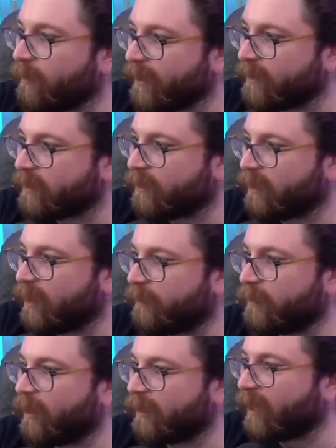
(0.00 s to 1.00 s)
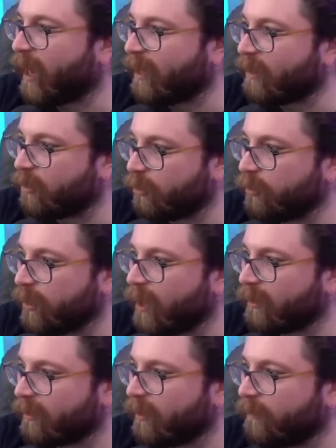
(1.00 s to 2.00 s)
me instantly, but like I could
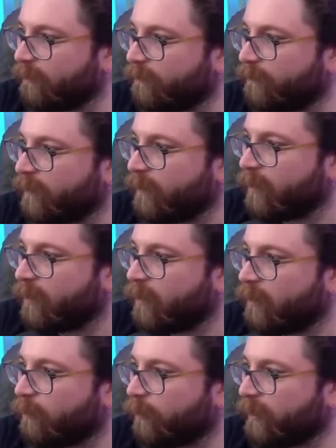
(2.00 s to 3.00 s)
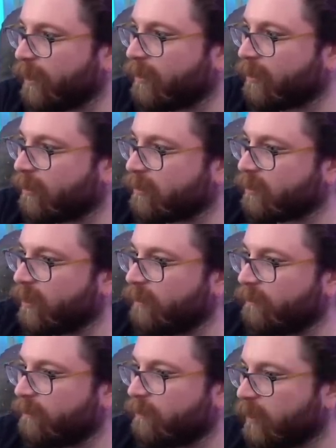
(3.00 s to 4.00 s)
not live where the Incans
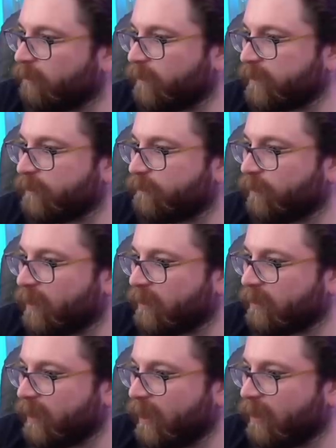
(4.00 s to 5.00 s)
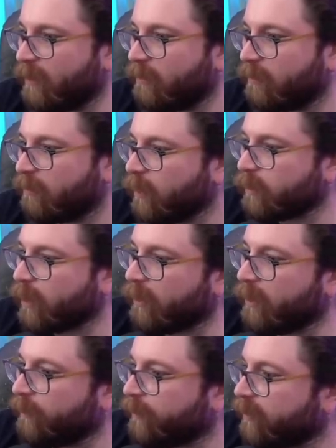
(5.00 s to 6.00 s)
live. You could visit for like a day. You're
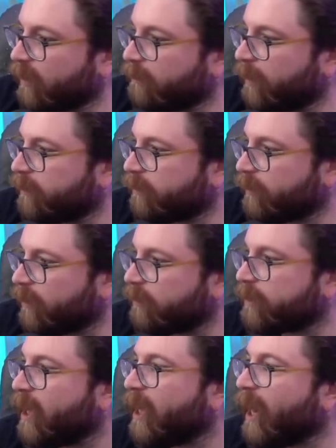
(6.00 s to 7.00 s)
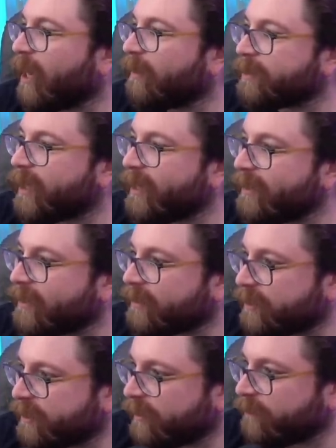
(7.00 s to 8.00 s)
talking within like months or years. I'm saying that
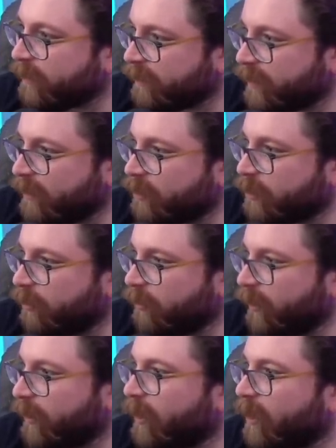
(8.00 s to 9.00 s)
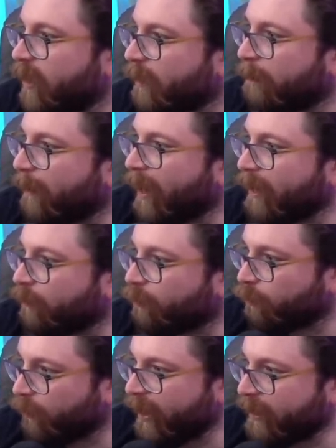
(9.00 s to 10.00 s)
civilizationally, my
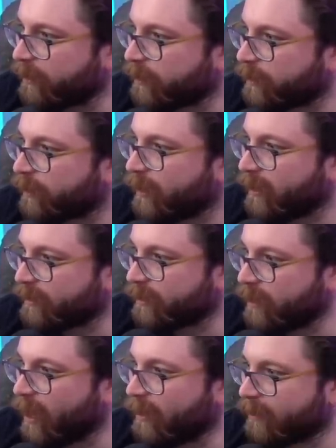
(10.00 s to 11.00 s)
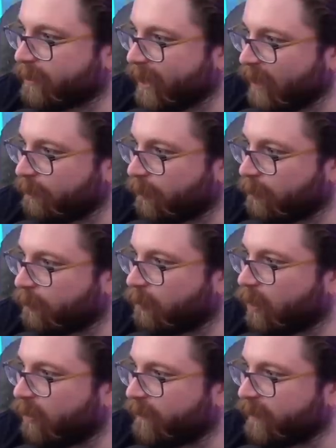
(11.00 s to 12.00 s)
race is not
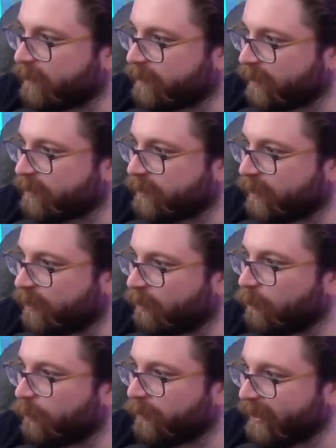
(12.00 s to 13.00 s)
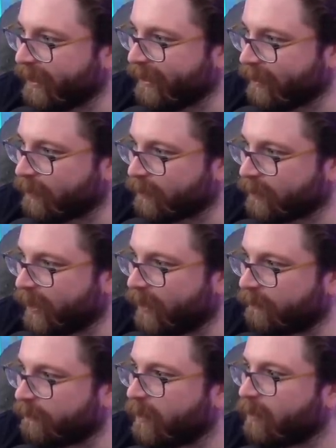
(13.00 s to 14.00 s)
capable of existing where the Incans
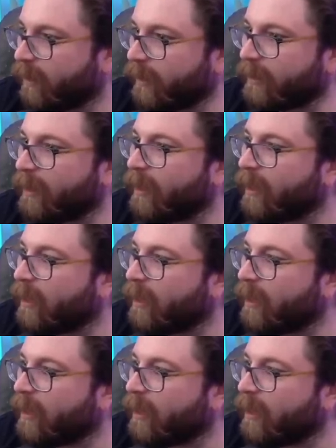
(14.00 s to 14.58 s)
have. Like,